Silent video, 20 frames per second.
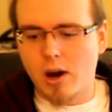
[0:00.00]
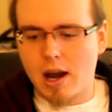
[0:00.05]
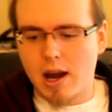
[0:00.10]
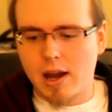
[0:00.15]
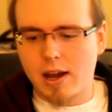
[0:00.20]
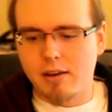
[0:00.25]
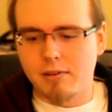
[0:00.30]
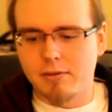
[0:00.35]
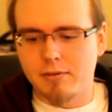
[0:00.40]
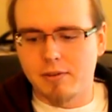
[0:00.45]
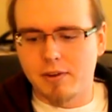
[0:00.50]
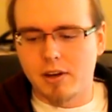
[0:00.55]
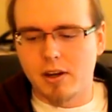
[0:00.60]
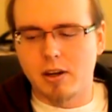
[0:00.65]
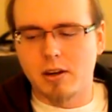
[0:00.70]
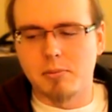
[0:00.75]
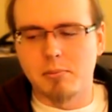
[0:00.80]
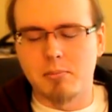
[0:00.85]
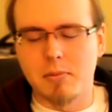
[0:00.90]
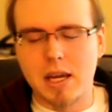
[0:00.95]

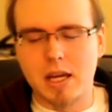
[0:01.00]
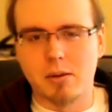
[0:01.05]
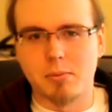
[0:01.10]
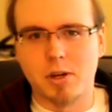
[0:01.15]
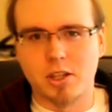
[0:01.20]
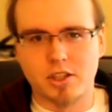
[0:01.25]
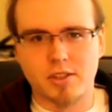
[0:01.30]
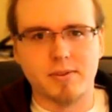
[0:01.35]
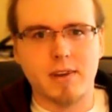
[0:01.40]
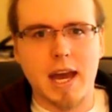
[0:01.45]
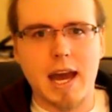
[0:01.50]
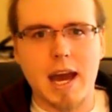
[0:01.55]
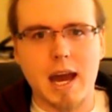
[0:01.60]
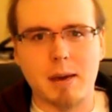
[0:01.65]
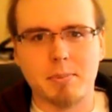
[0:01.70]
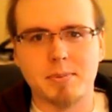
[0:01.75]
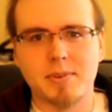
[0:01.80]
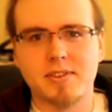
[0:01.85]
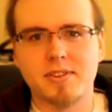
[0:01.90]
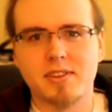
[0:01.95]
I've made a bunch of
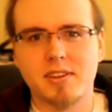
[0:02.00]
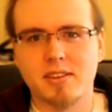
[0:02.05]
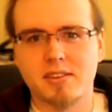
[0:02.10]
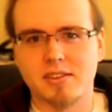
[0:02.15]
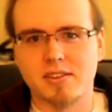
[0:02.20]
apps.